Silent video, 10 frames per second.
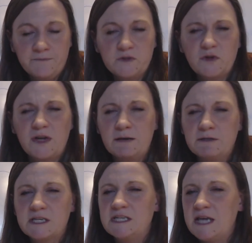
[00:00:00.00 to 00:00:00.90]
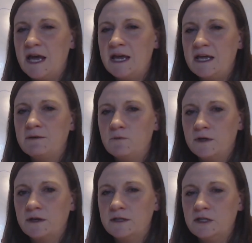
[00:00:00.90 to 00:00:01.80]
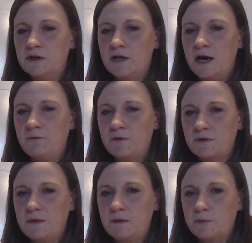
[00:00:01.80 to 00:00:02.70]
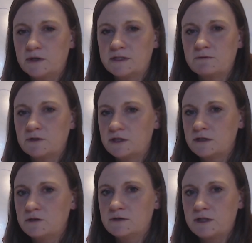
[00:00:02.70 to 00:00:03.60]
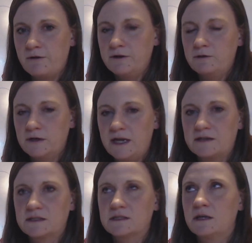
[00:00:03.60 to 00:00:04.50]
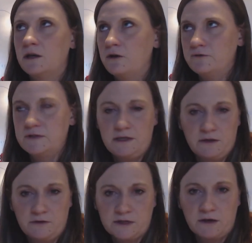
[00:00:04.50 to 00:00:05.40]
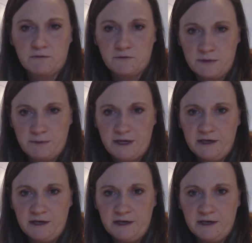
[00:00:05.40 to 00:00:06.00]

So again, today when you're not with me in person, we're just going to do solid, liquid, gas because I know you've seen those on repeat.